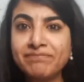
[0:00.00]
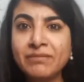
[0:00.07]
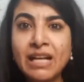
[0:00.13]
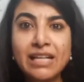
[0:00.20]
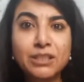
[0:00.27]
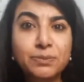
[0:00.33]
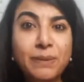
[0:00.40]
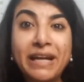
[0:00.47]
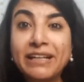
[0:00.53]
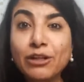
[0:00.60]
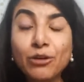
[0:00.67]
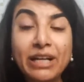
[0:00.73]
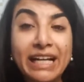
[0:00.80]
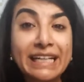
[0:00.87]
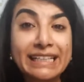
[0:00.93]

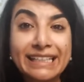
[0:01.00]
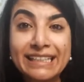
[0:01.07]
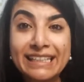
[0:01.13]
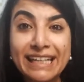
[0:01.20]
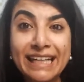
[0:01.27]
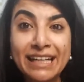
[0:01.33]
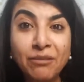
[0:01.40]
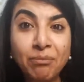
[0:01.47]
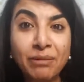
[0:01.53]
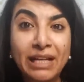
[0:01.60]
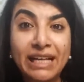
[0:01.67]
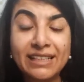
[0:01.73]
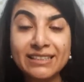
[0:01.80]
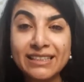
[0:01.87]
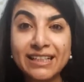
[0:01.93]
speculate it in
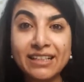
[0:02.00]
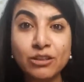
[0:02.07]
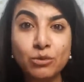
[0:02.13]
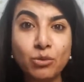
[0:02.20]
places